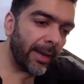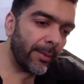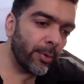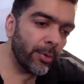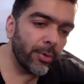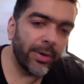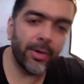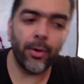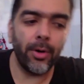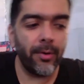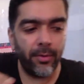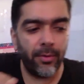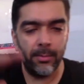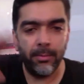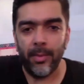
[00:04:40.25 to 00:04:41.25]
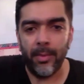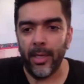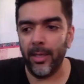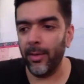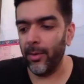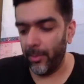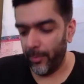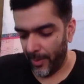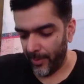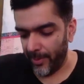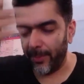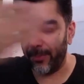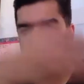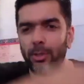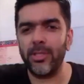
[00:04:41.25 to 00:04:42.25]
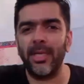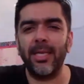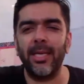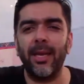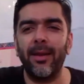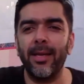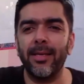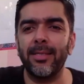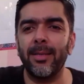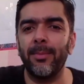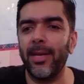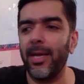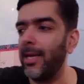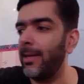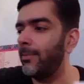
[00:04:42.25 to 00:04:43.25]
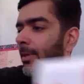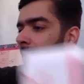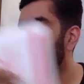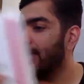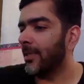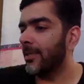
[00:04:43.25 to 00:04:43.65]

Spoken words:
I want to record from maybe the project area sometime.